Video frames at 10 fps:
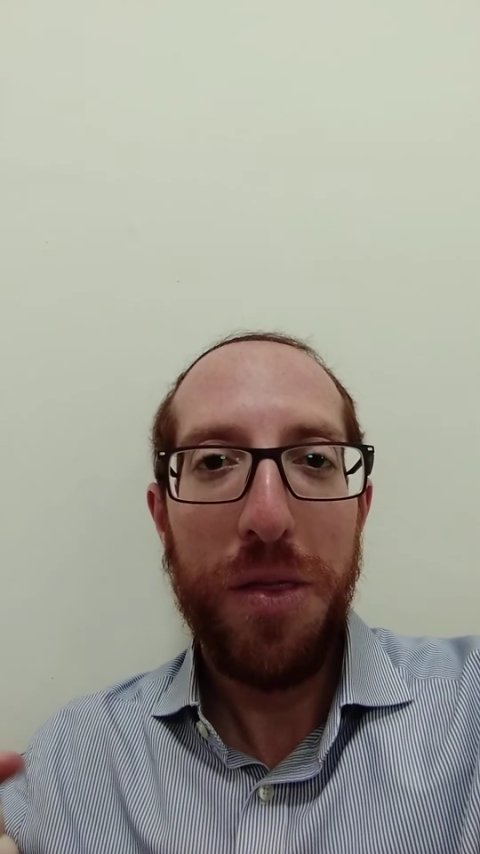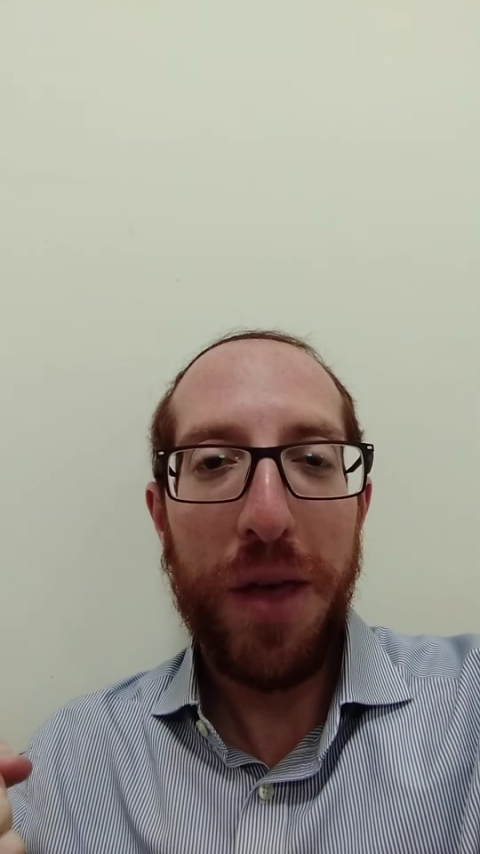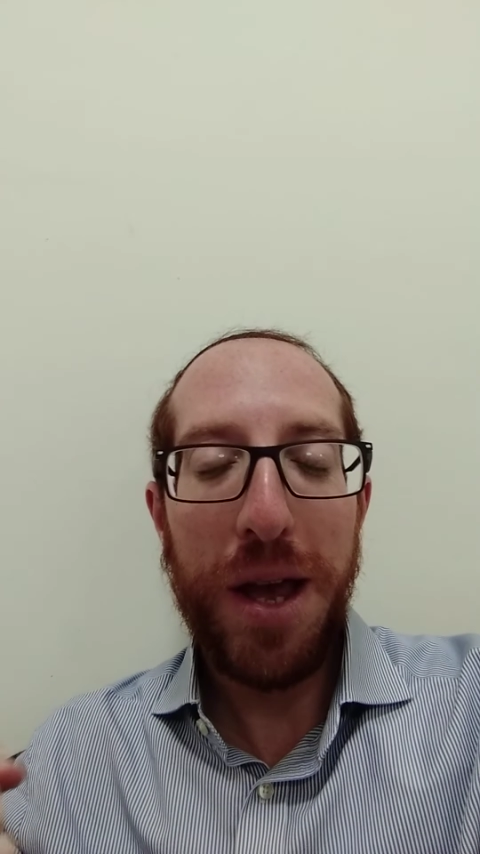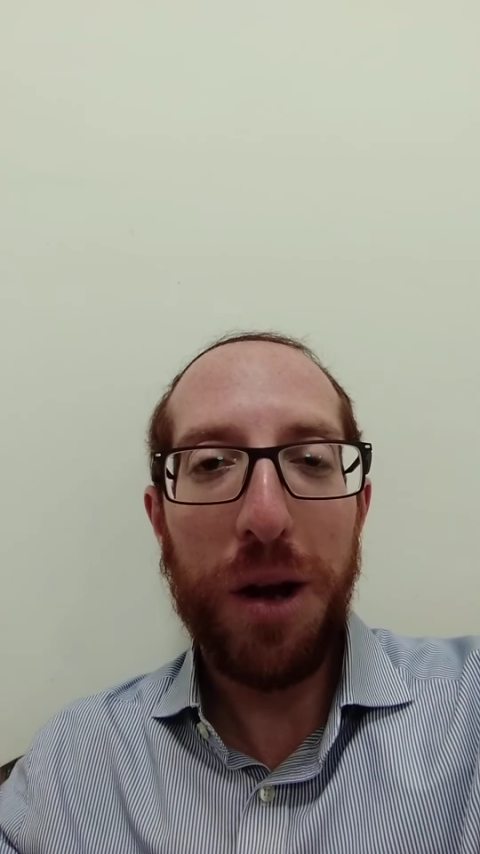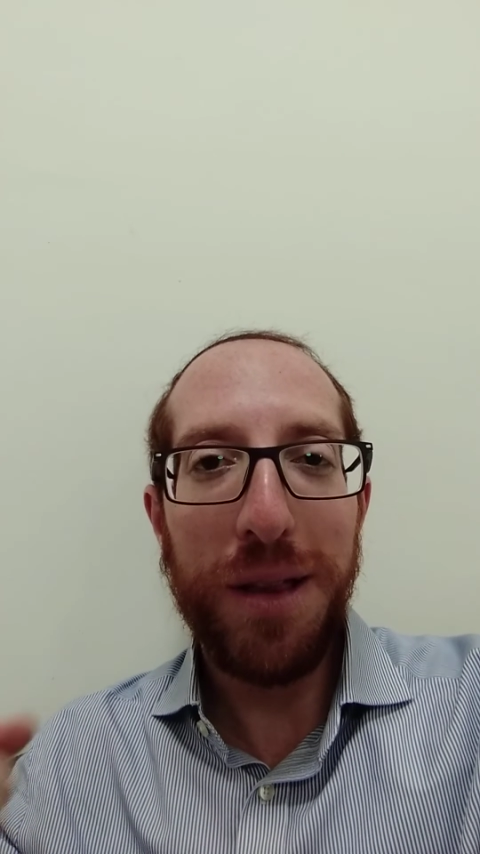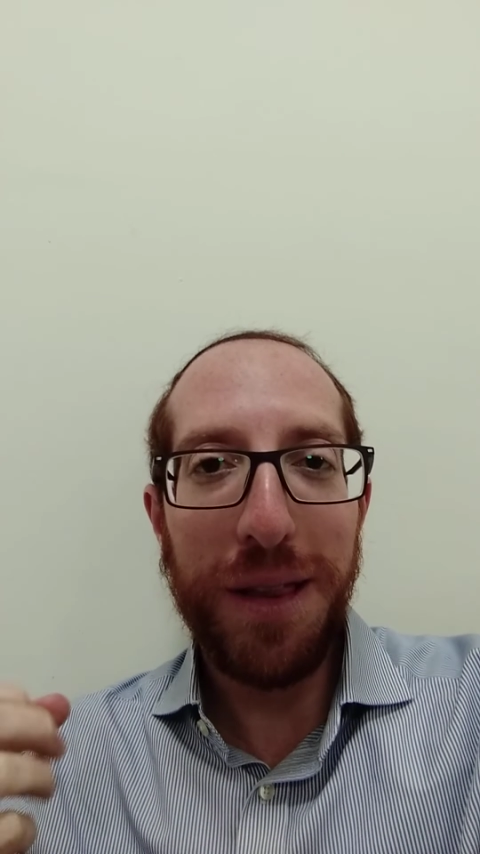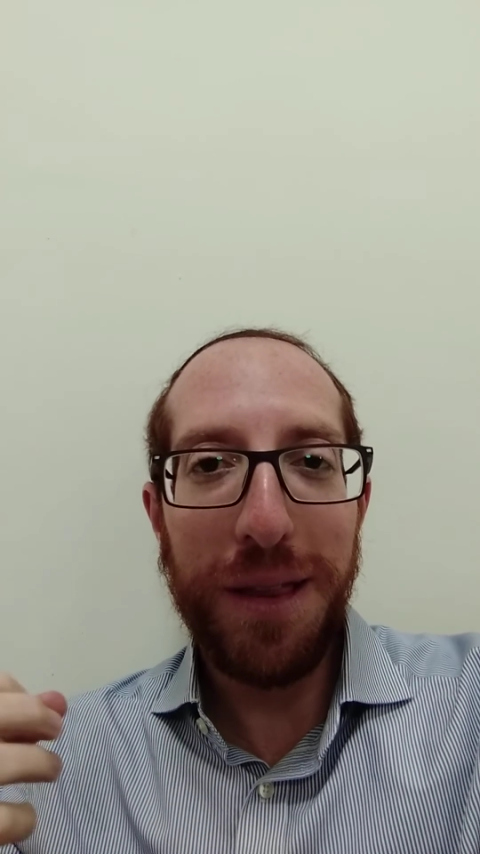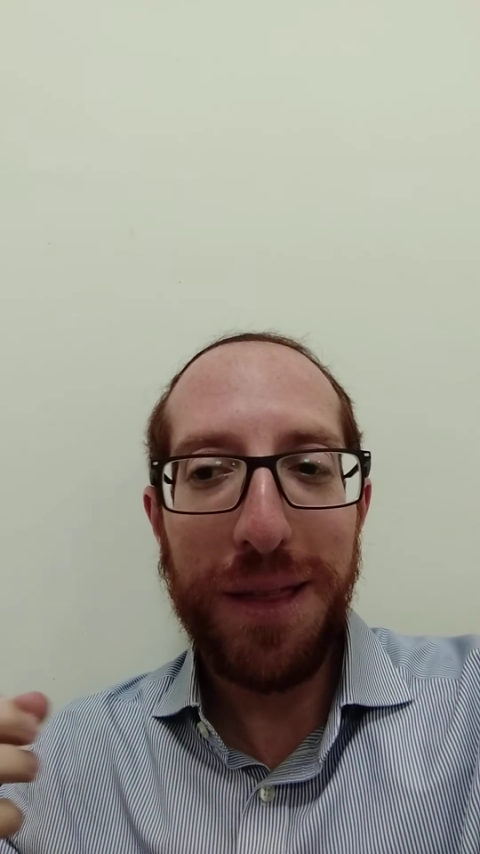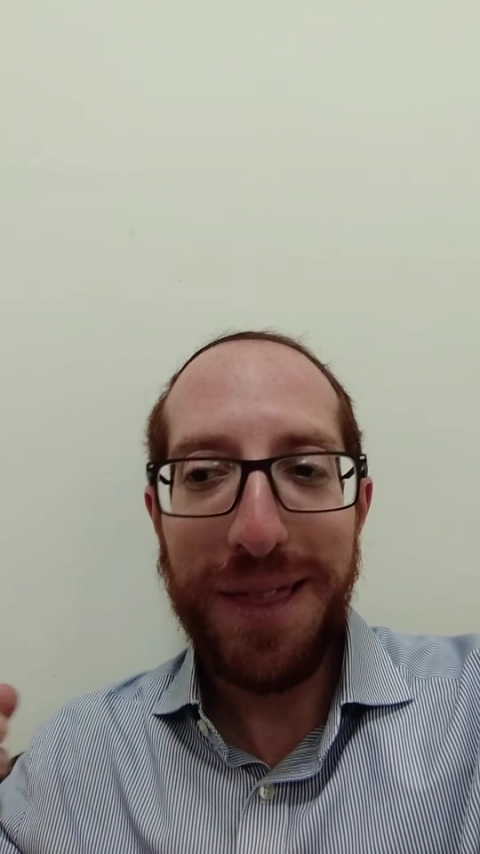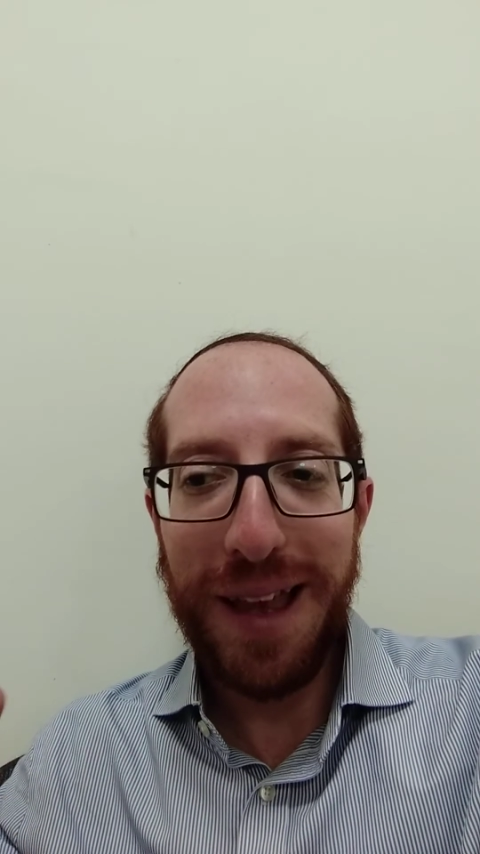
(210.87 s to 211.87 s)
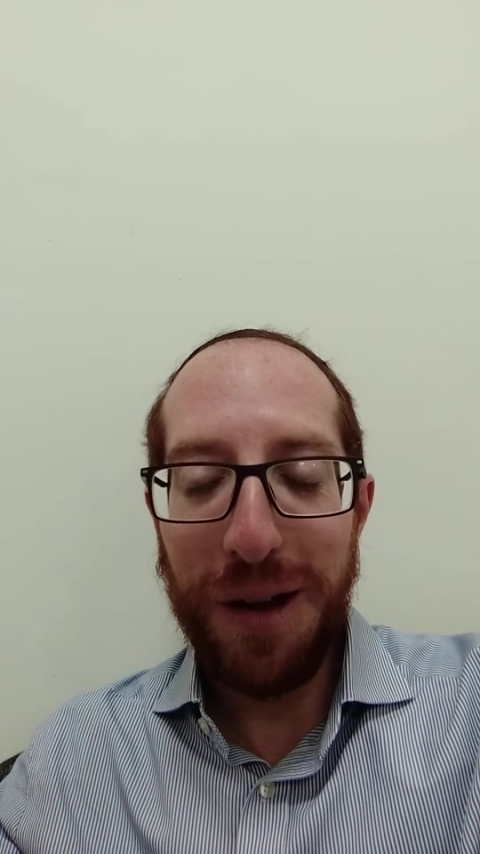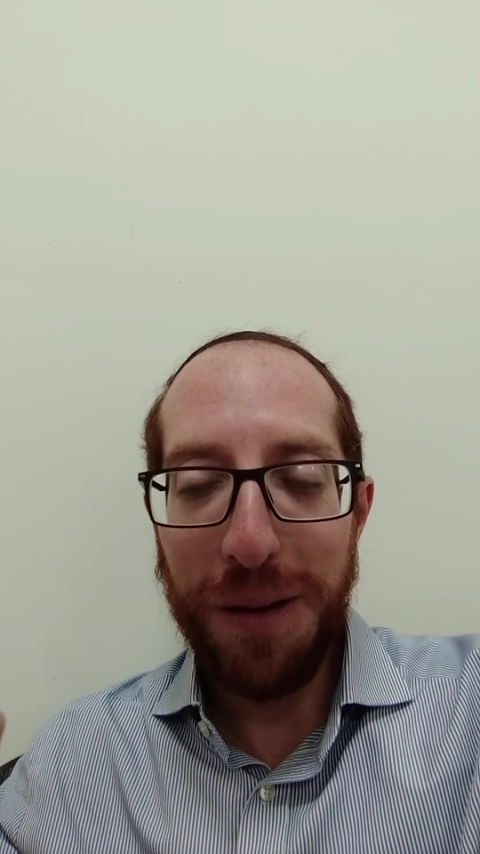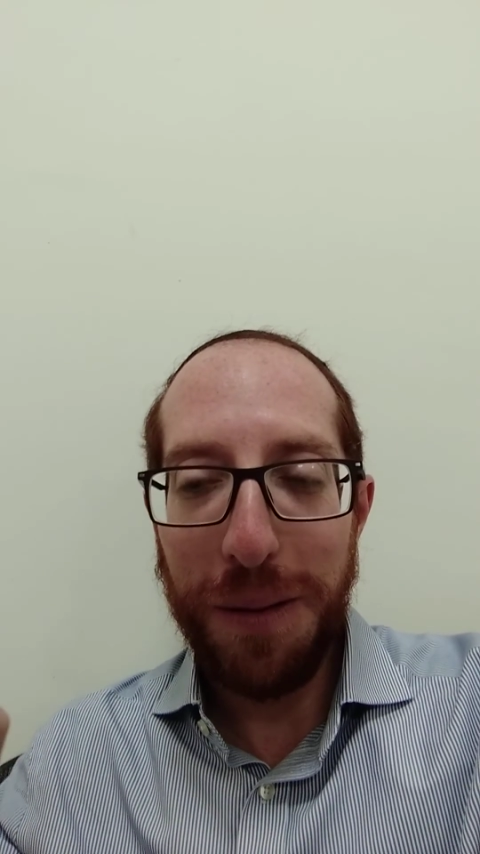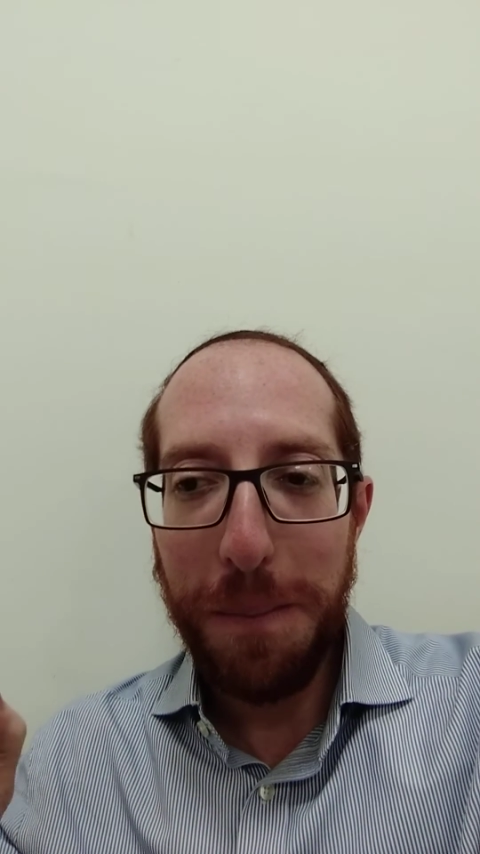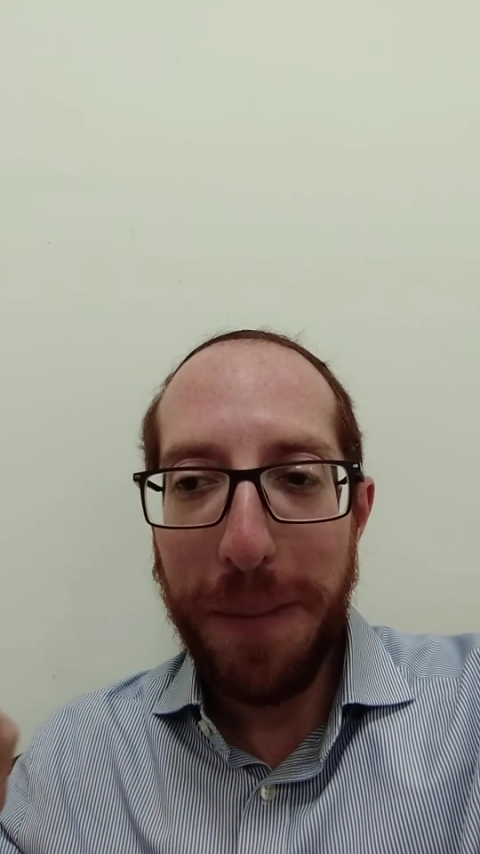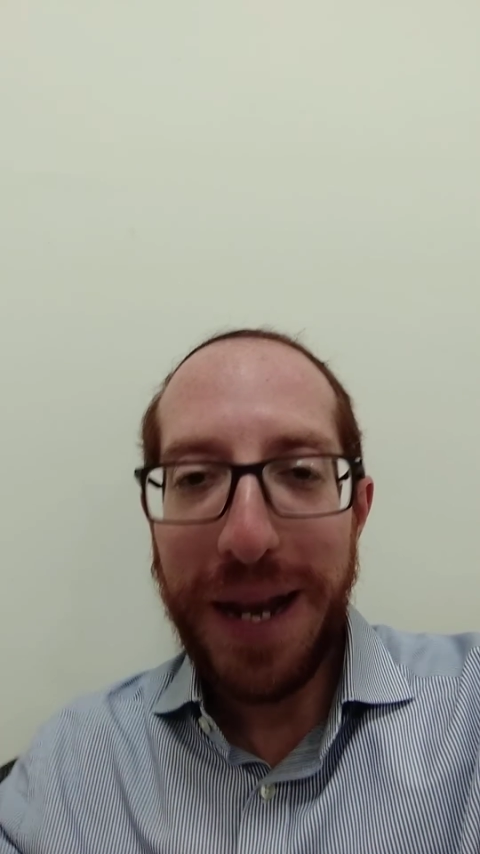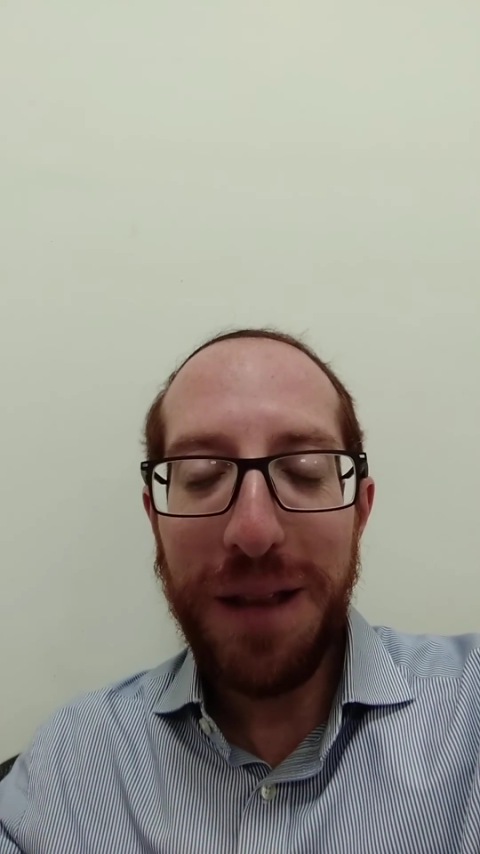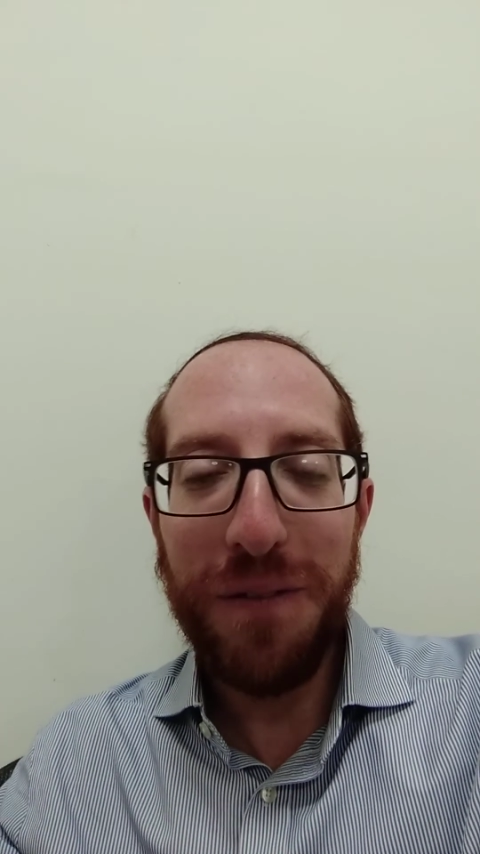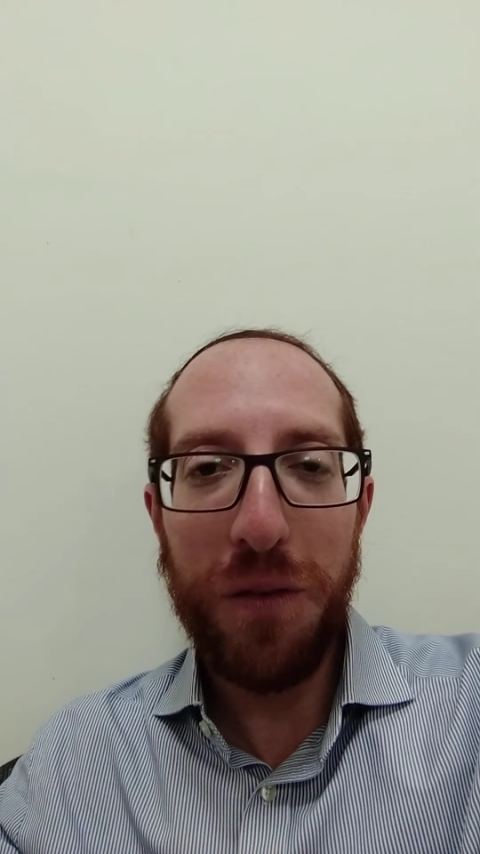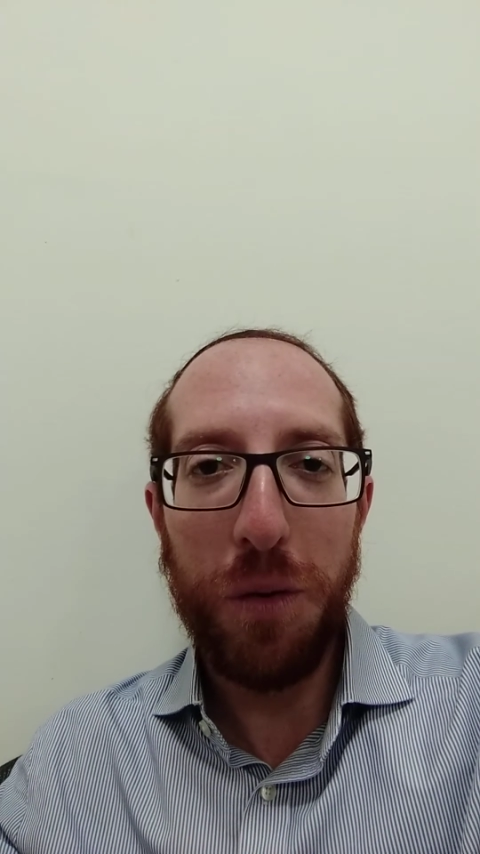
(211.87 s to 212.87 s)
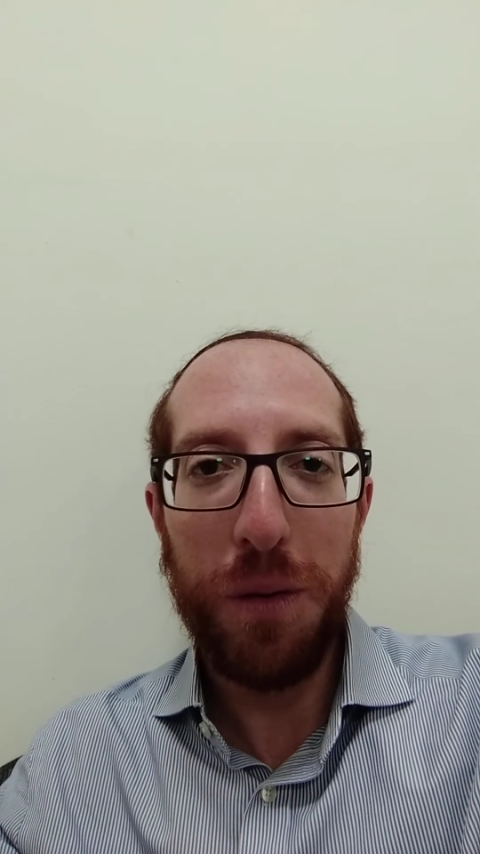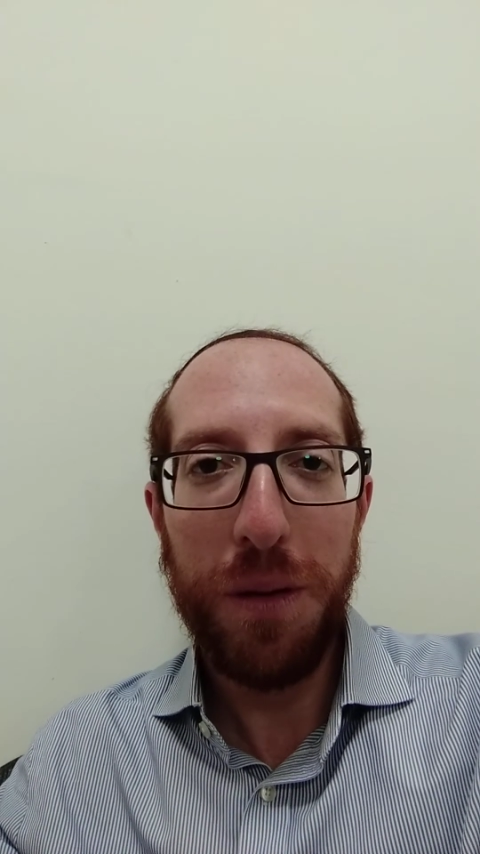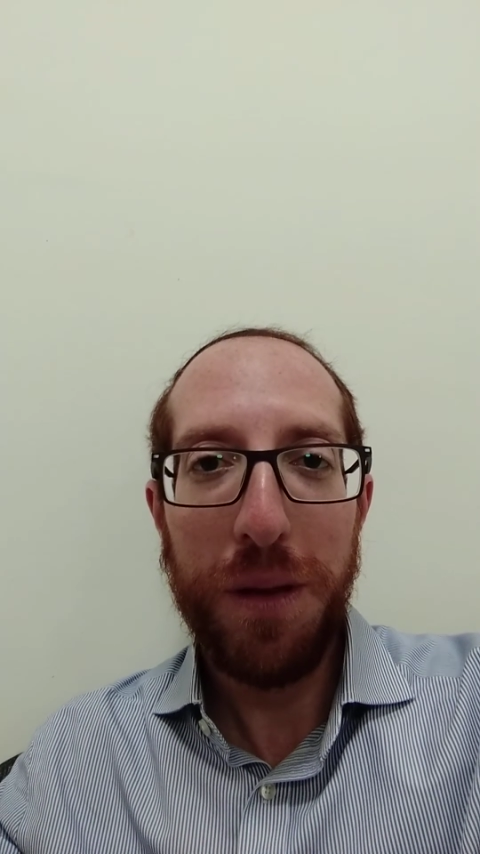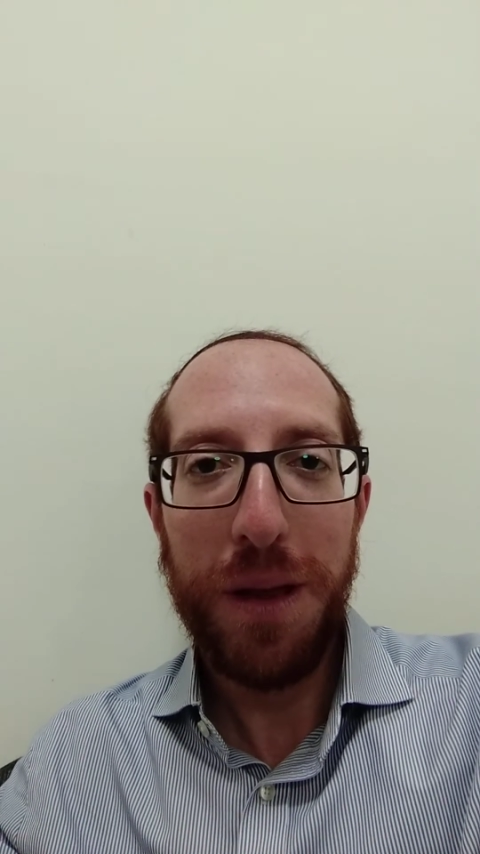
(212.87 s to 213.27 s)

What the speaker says: they are made for,